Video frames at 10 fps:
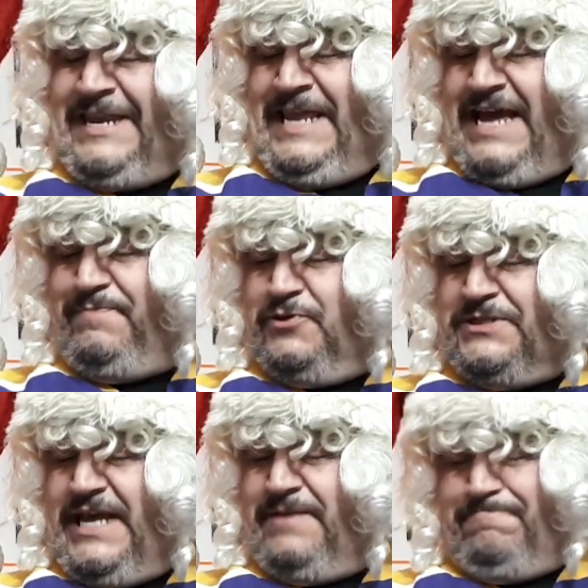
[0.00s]
Nine
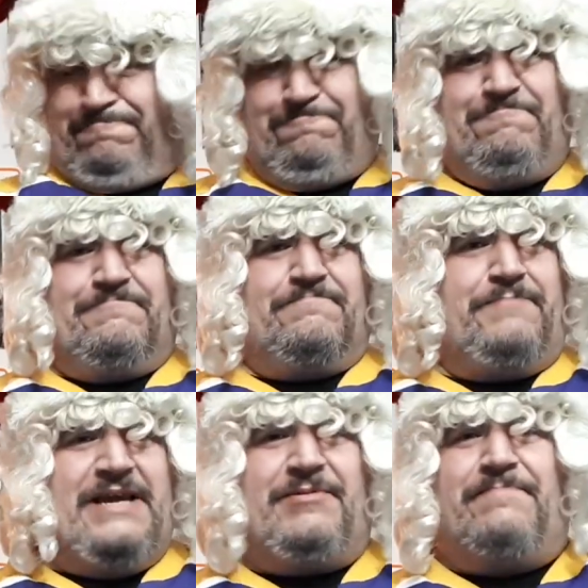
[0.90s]
percent, mm,
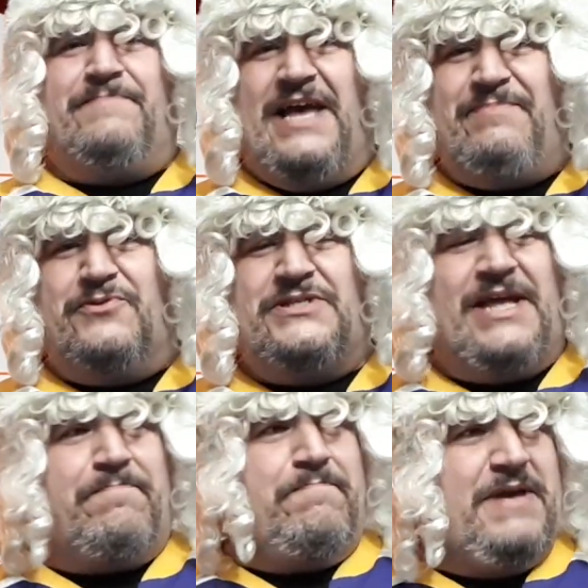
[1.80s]
baby. Nine
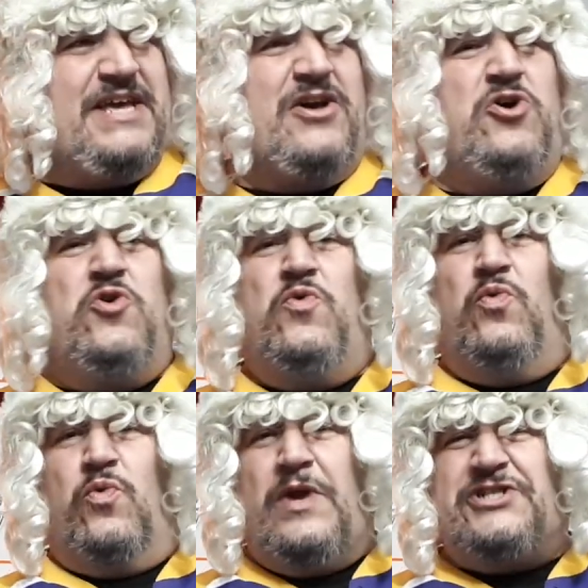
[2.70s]
percent. Big
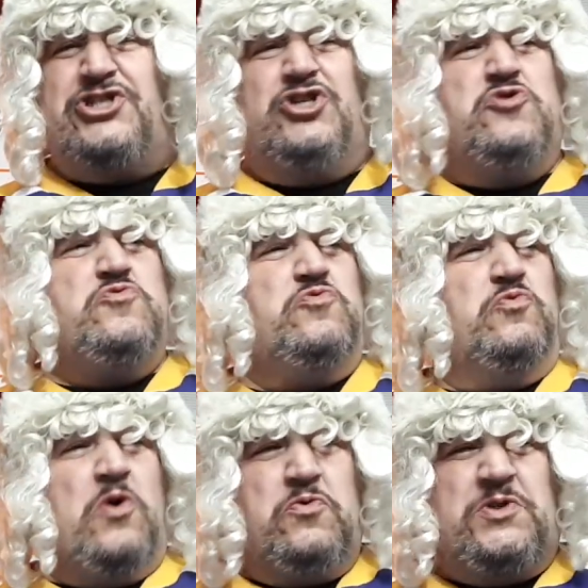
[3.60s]
rich,
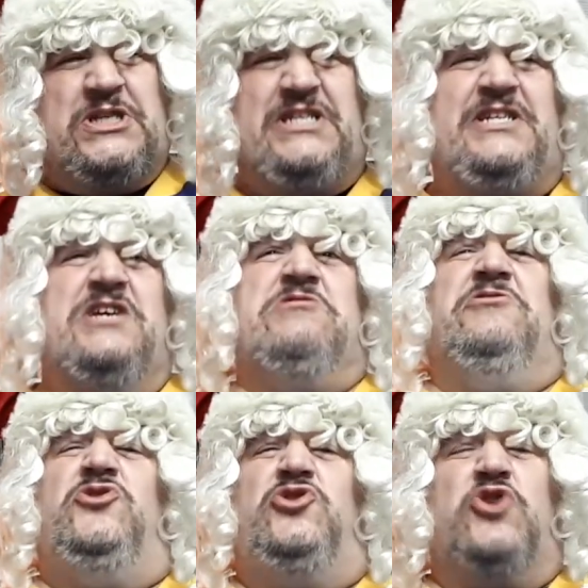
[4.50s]
roasty,
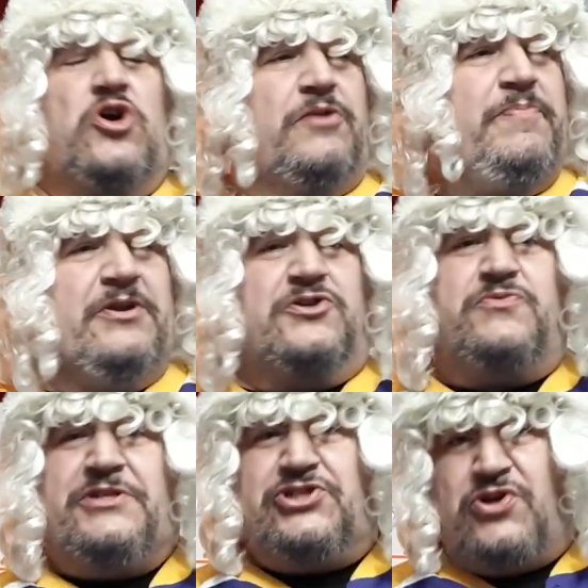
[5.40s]
dark
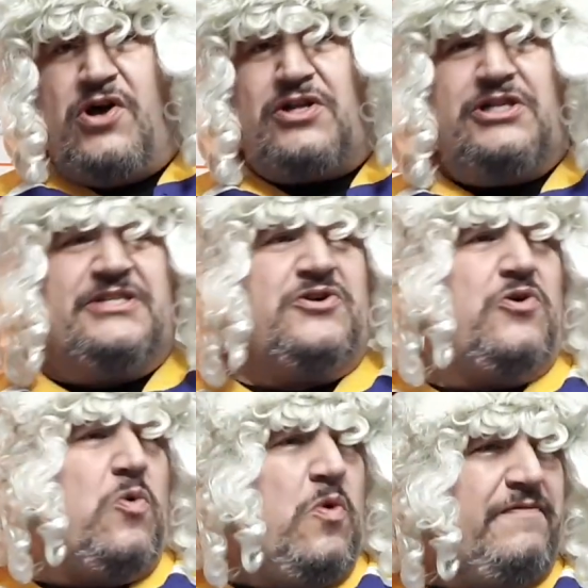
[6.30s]
bittersweet chocolate,
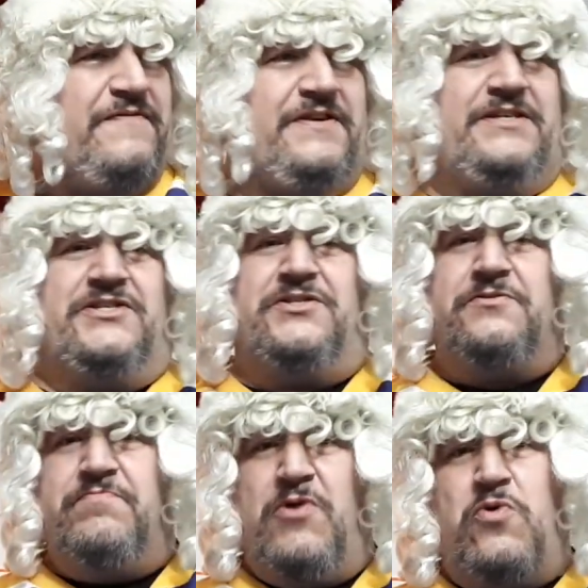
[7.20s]
coffee,
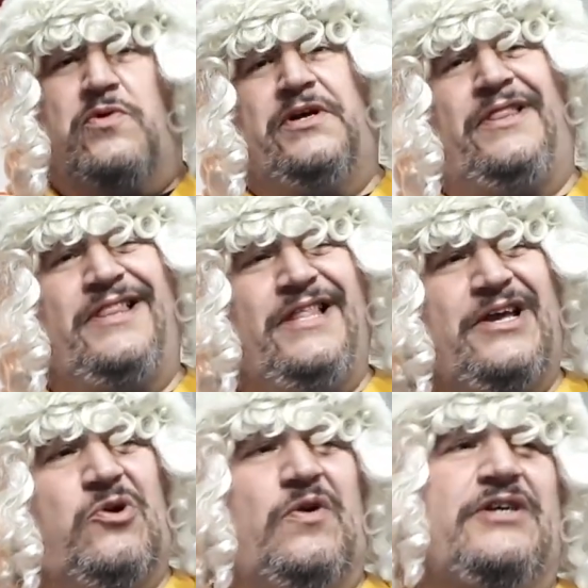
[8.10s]
smoke,
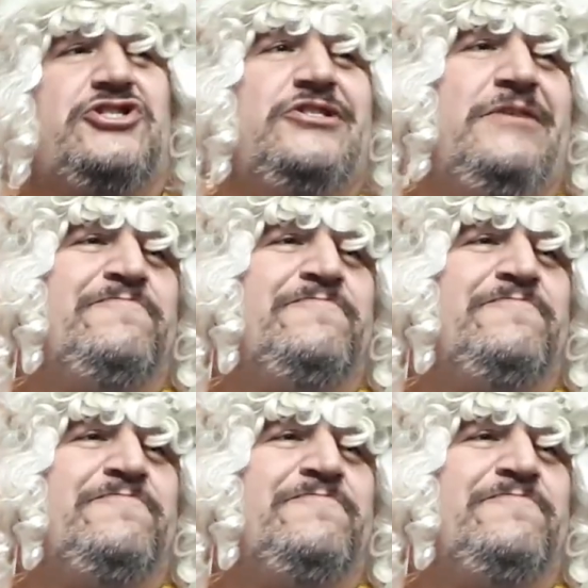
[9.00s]
licorice.